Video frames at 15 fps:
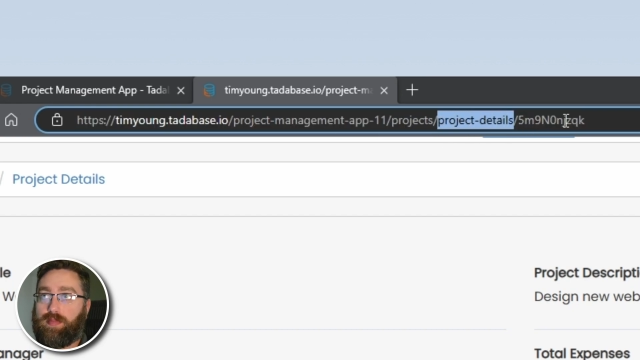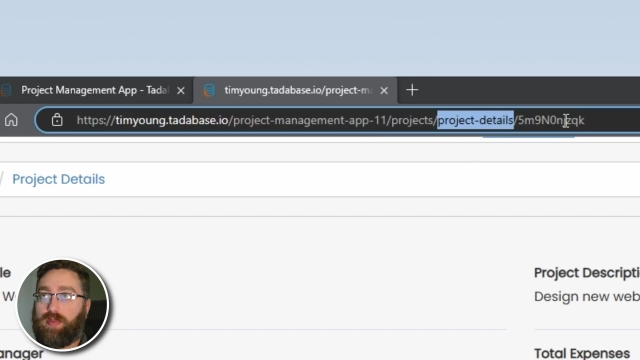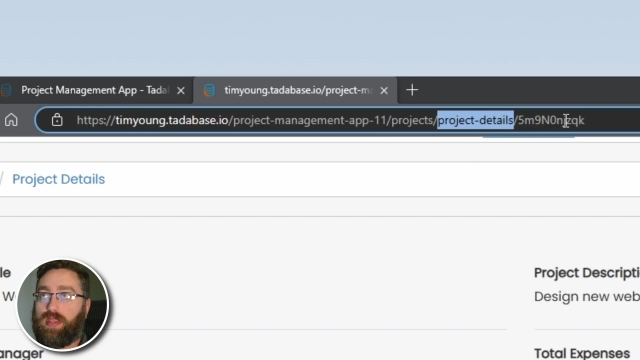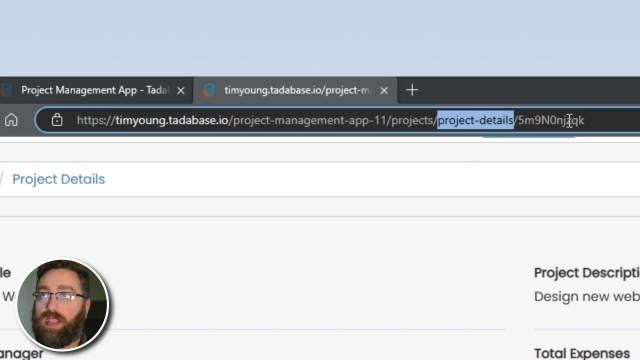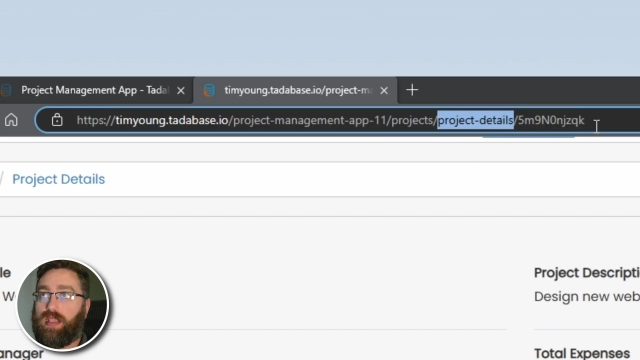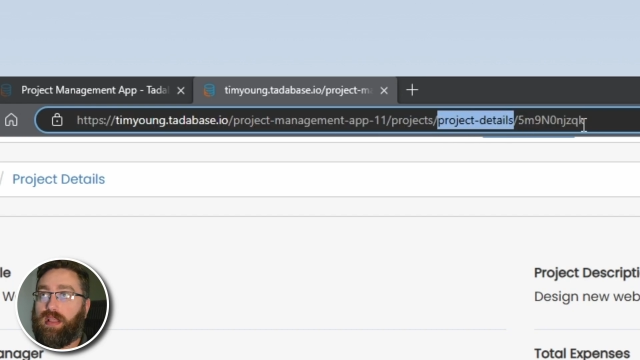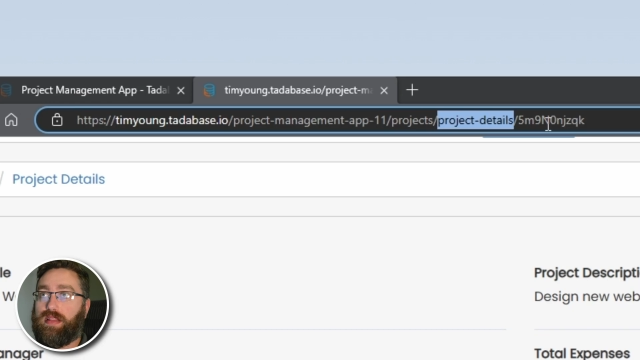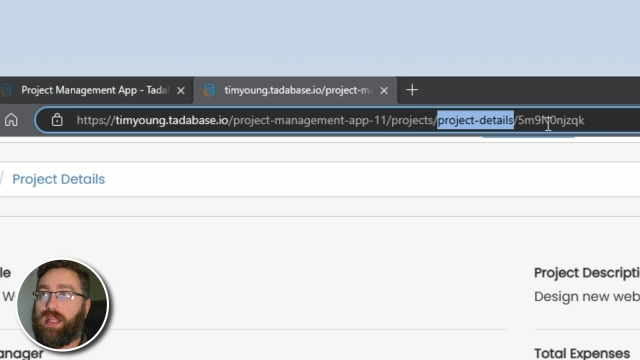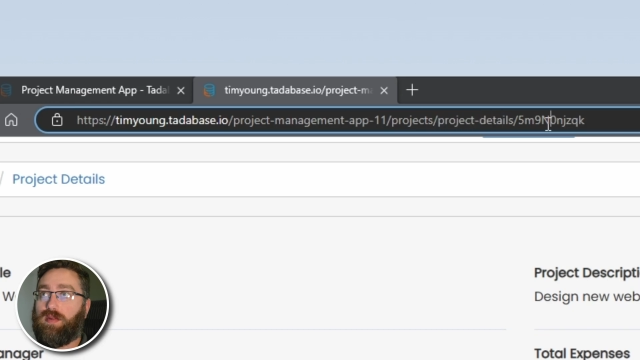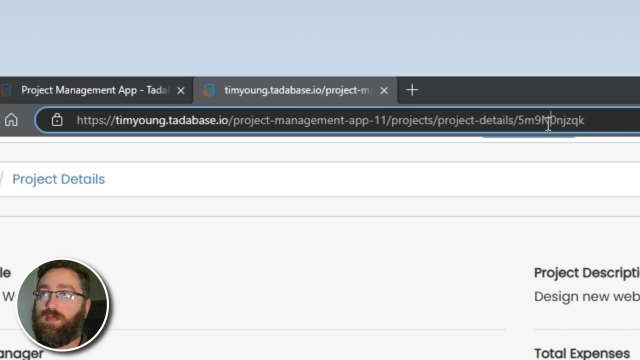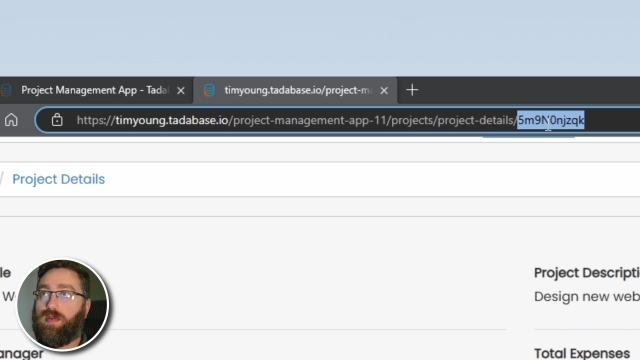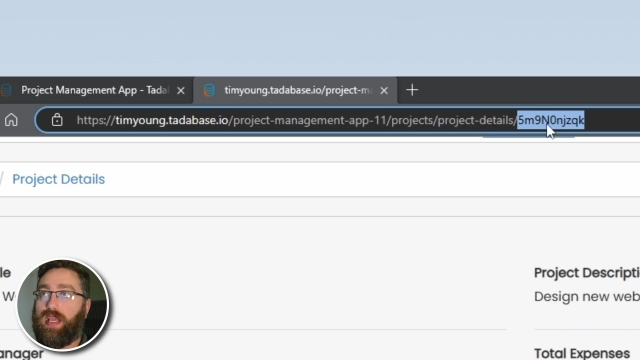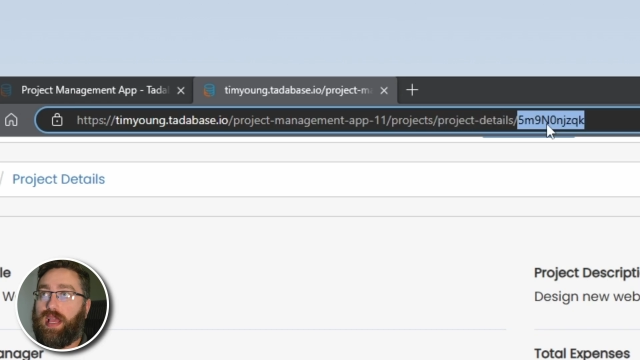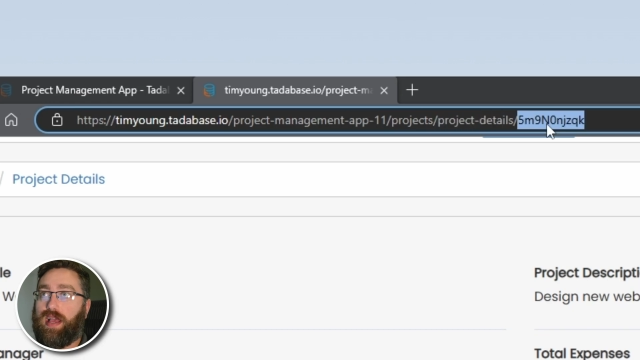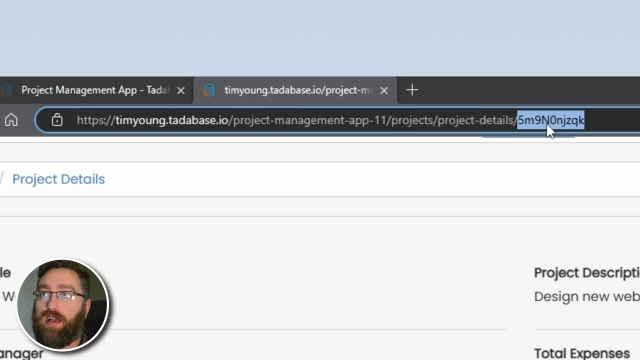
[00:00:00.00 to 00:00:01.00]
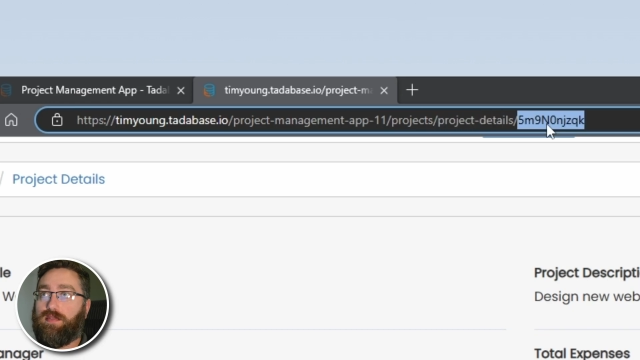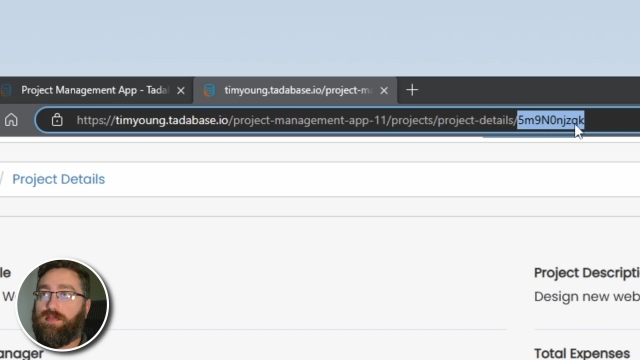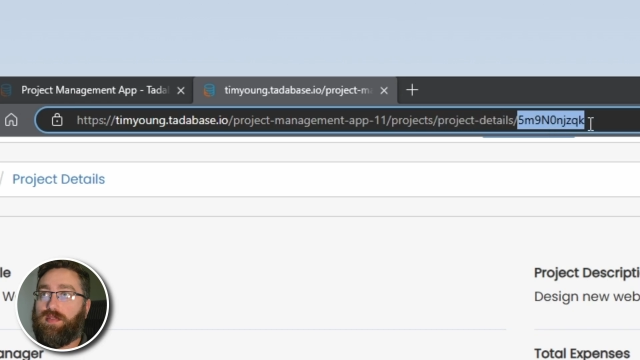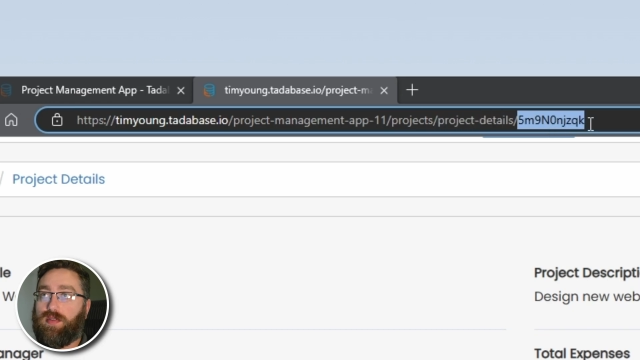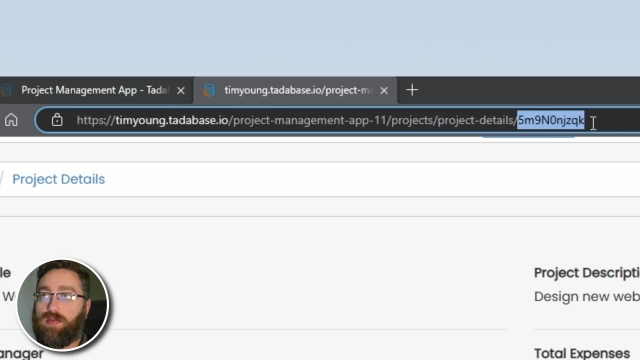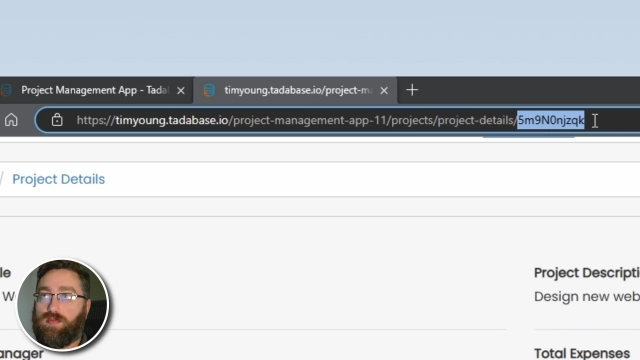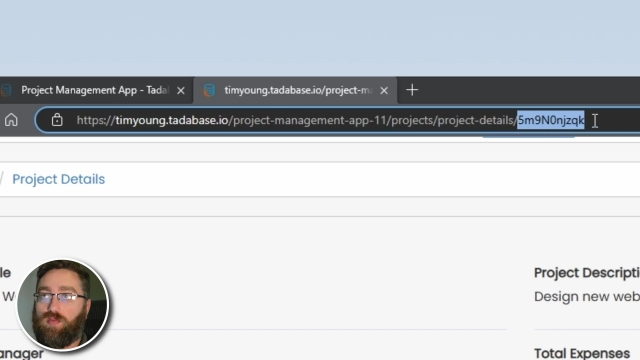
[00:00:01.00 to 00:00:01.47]
And then we have
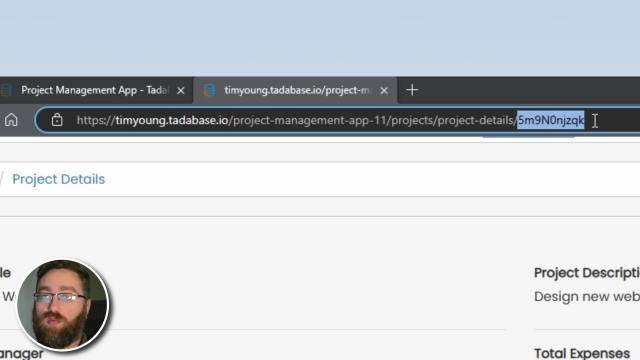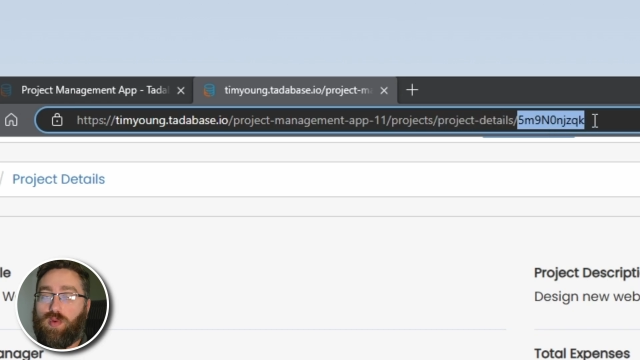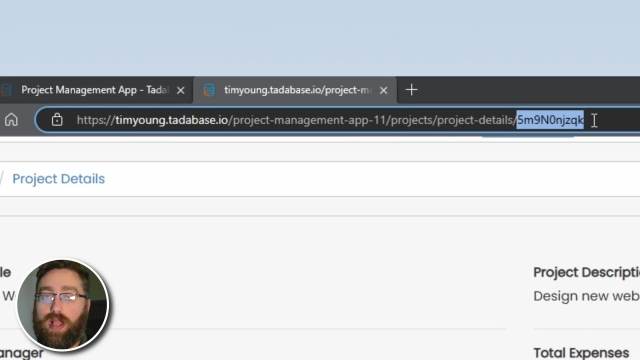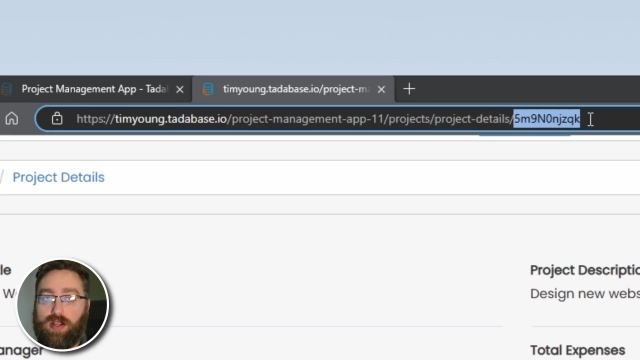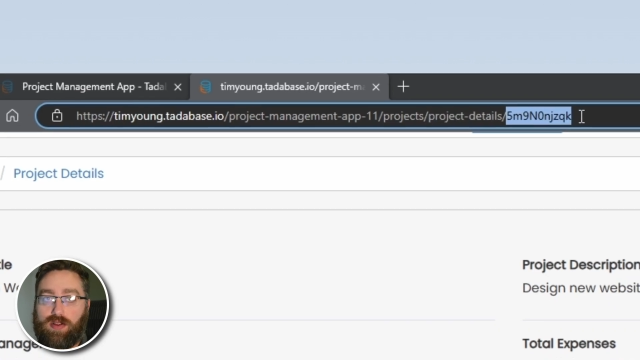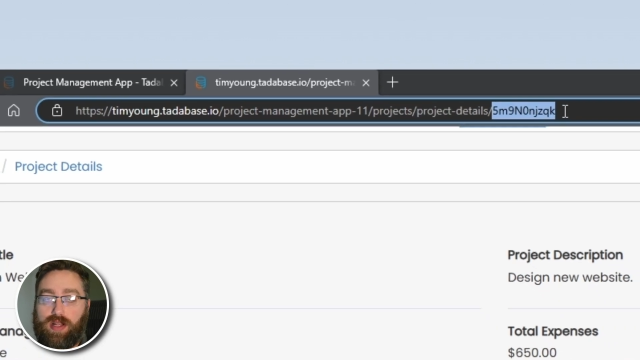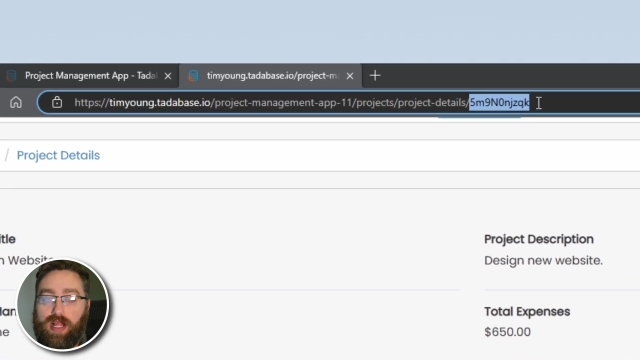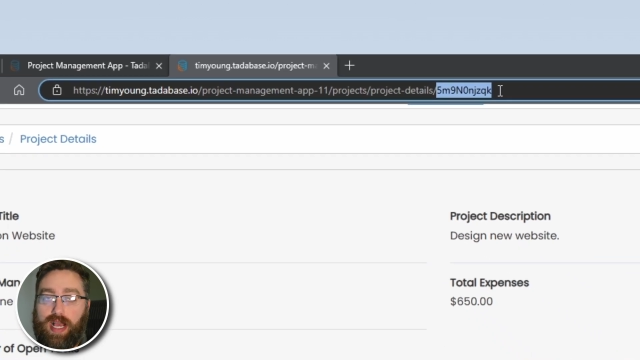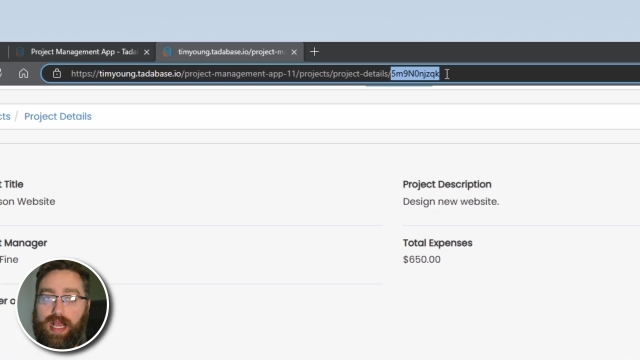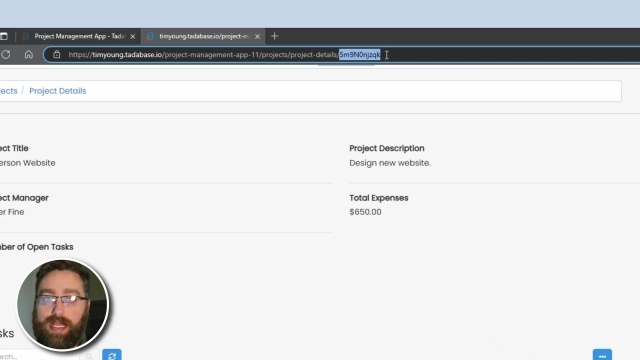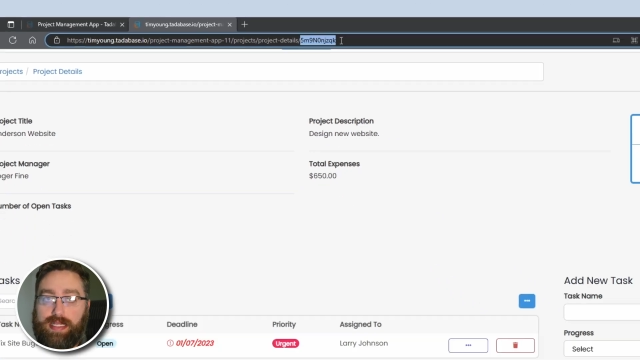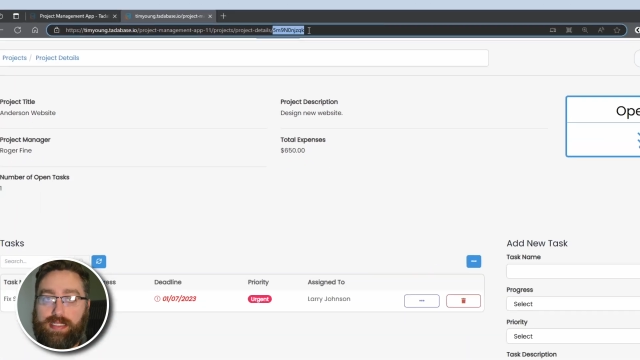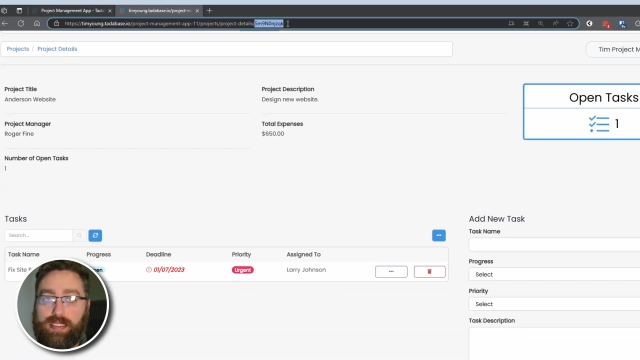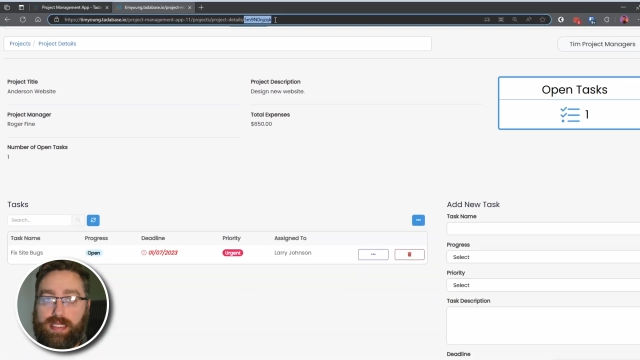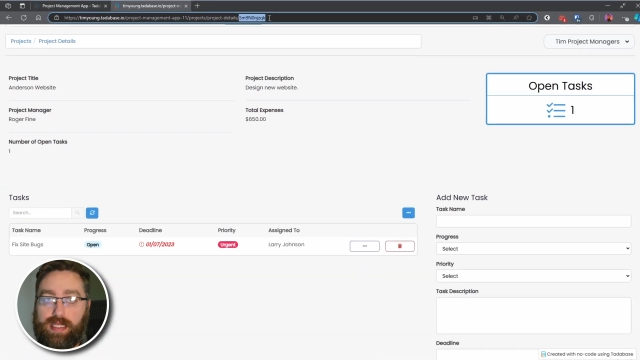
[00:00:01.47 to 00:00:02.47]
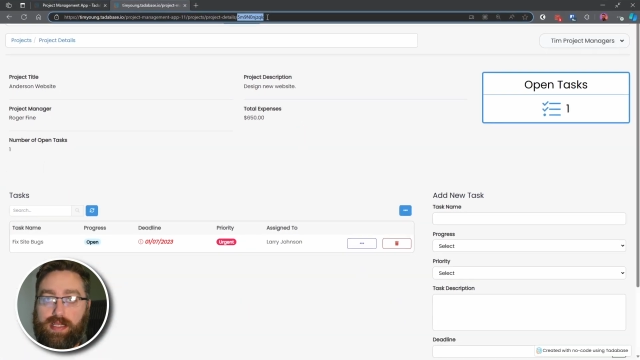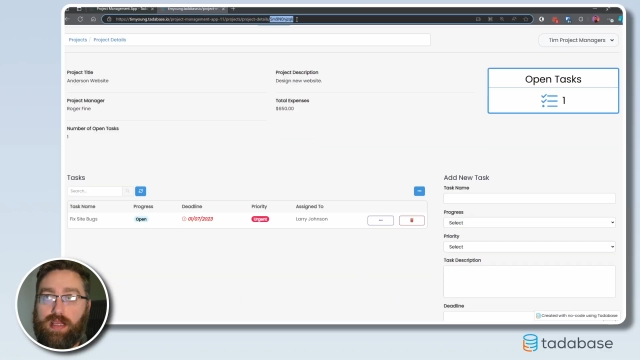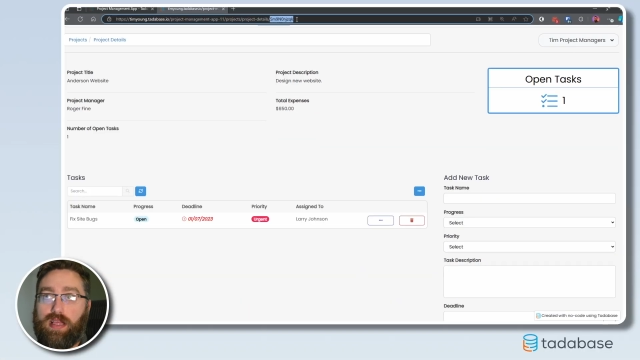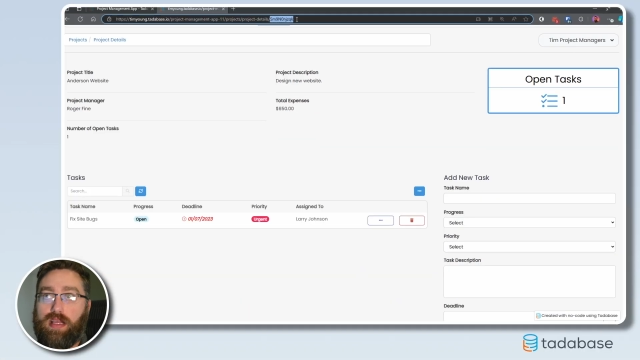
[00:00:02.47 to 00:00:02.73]
the record ID.